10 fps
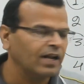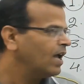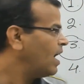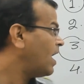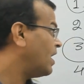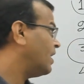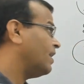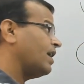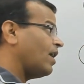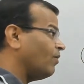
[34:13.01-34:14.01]
And
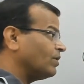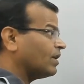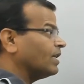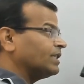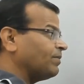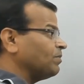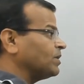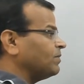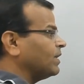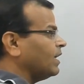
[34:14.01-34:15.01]
now the concept must be
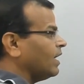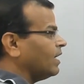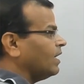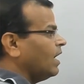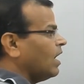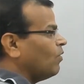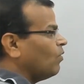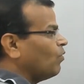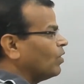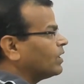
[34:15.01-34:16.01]
clear.
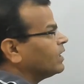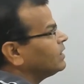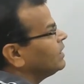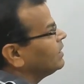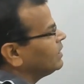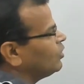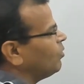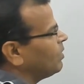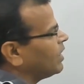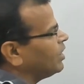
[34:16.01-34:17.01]
Voltage in this
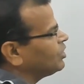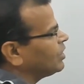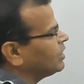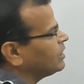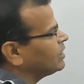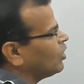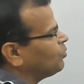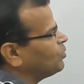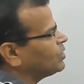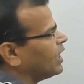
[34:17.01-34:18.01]
nomenclature, this is output
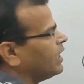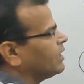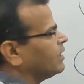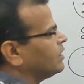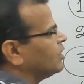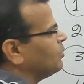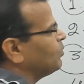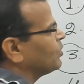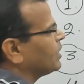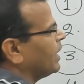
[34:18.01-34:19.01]
side, this is input
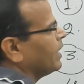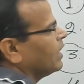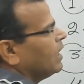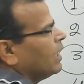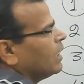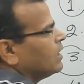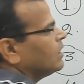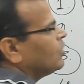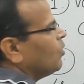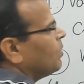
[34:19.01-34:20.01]
side. In this
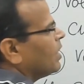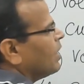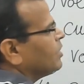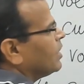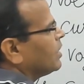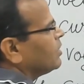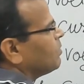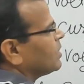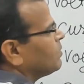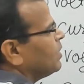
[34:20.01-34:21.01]
nomenclature, this must
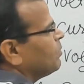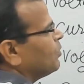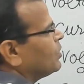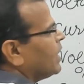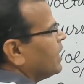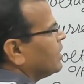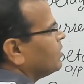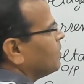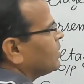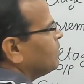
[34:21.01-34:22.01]
be input side, this
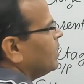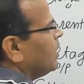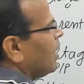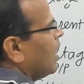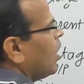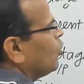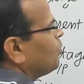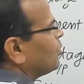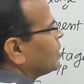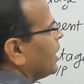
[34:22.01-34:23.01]
must be output
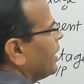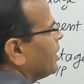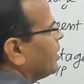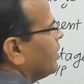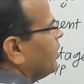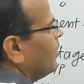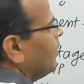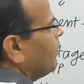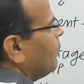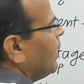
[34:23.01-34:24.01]
side.
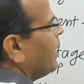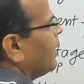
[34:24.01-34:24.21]
Fine.